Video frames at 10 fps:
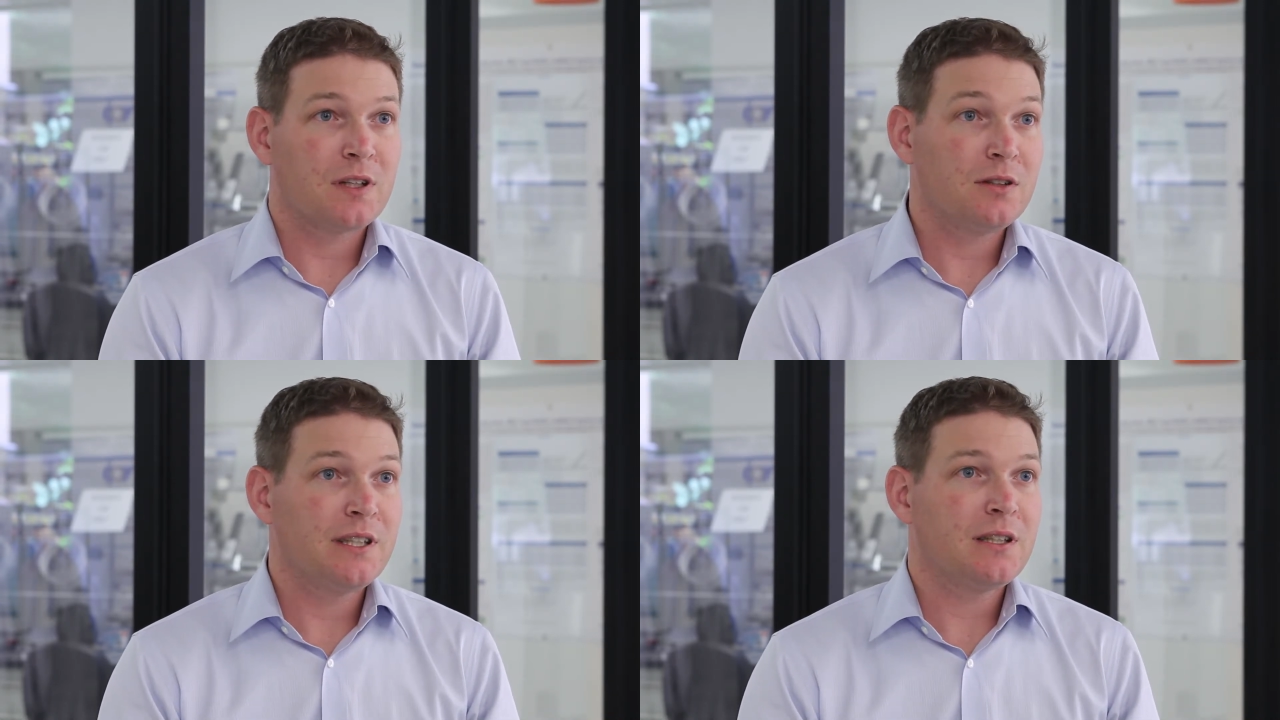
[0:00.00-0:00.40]

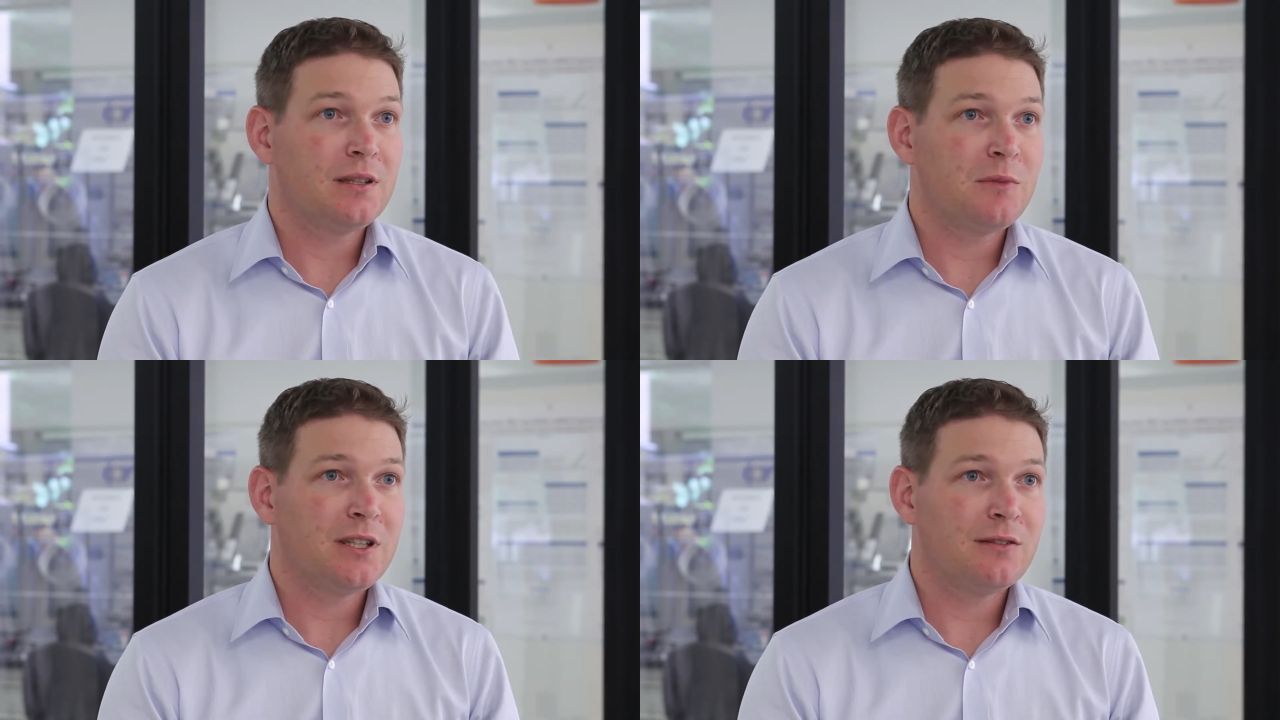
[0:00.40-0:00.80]

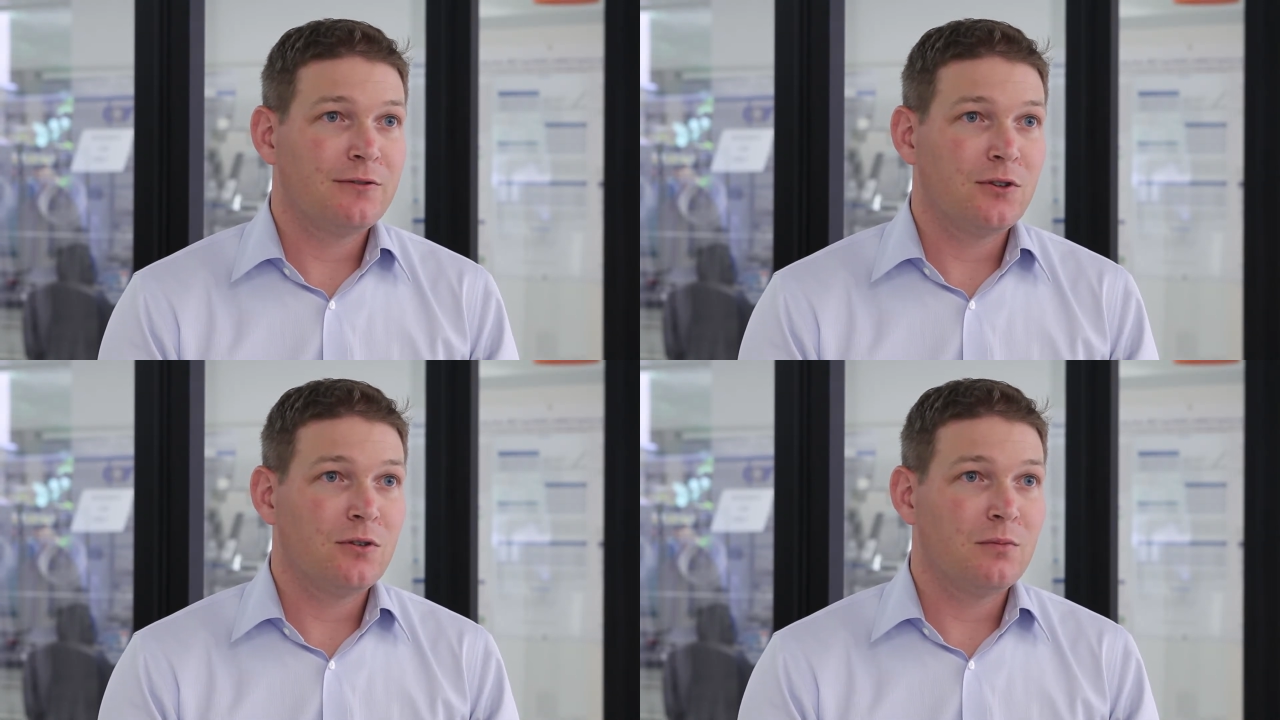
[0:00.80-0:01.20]
clinically
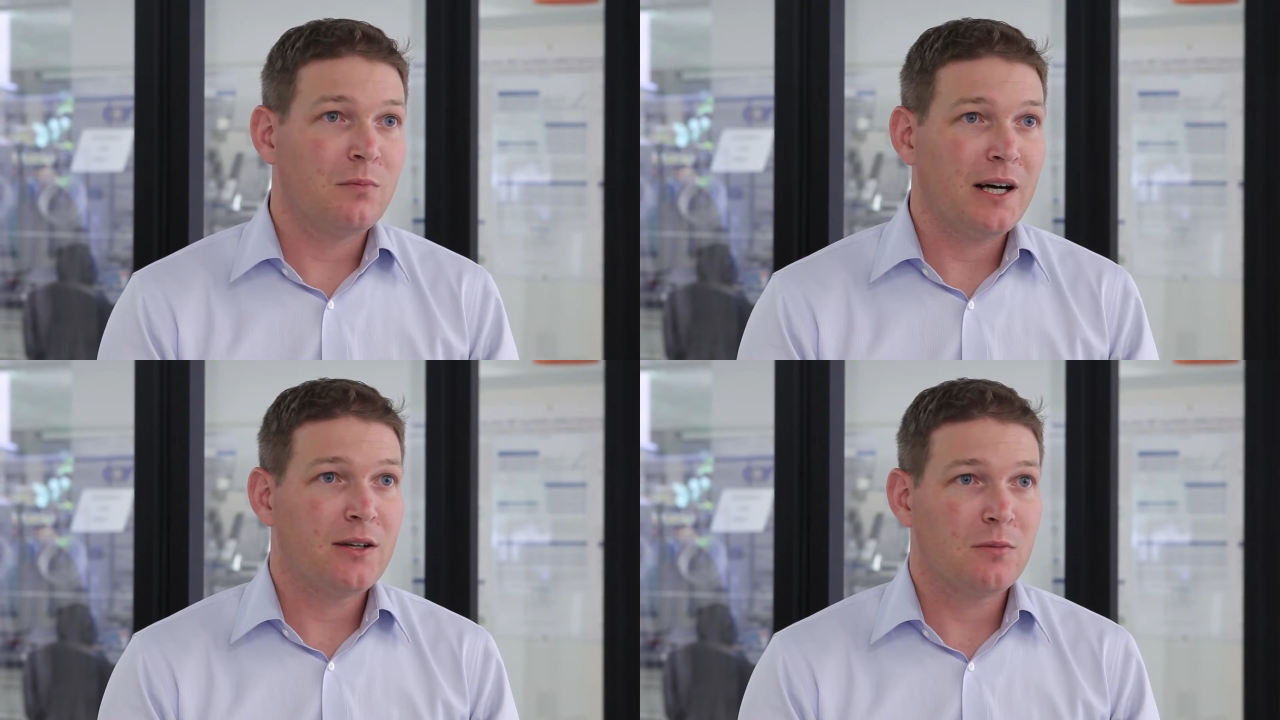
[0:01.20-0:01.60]
meaningful
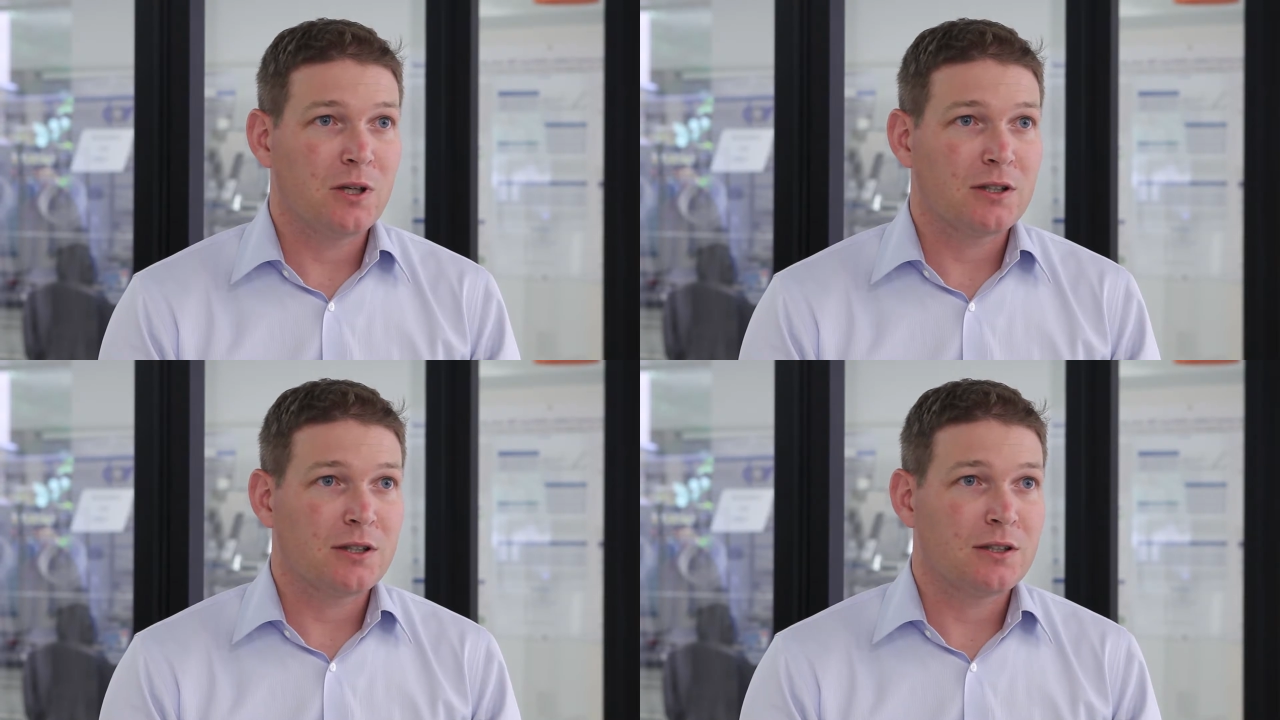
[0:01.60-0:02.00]

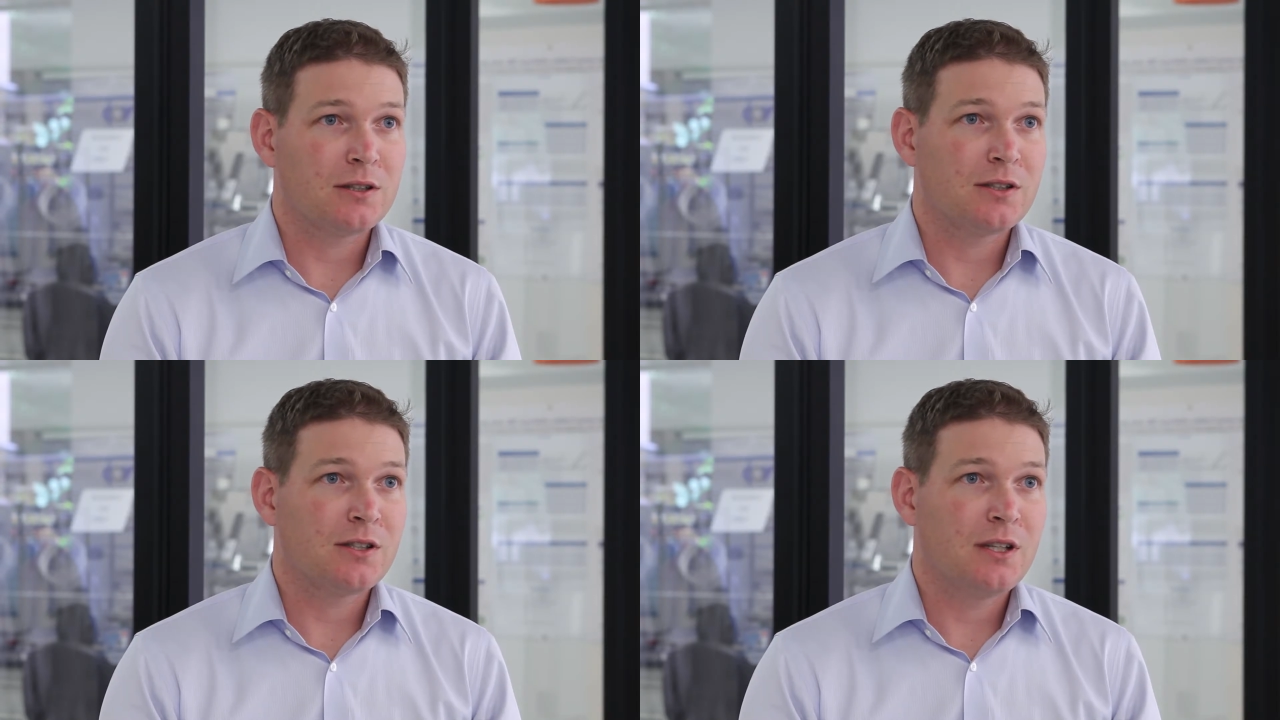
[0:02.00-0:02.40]

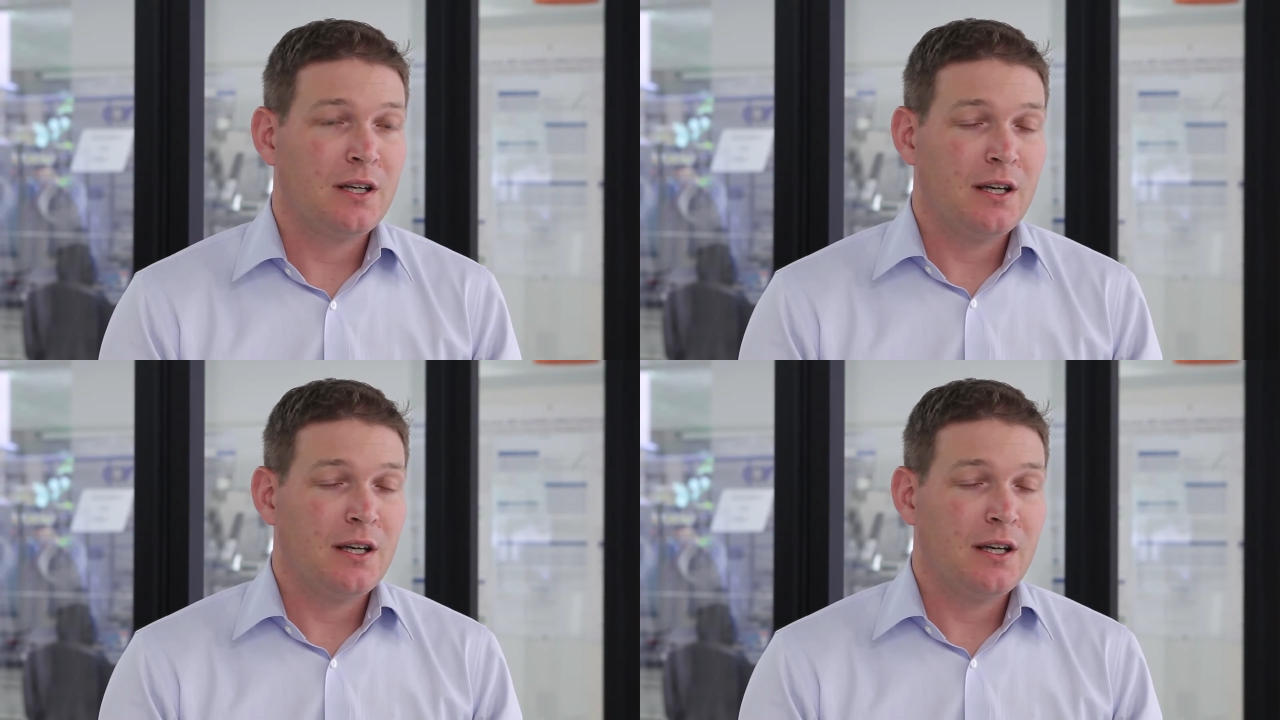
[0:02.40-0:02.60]
biomarkers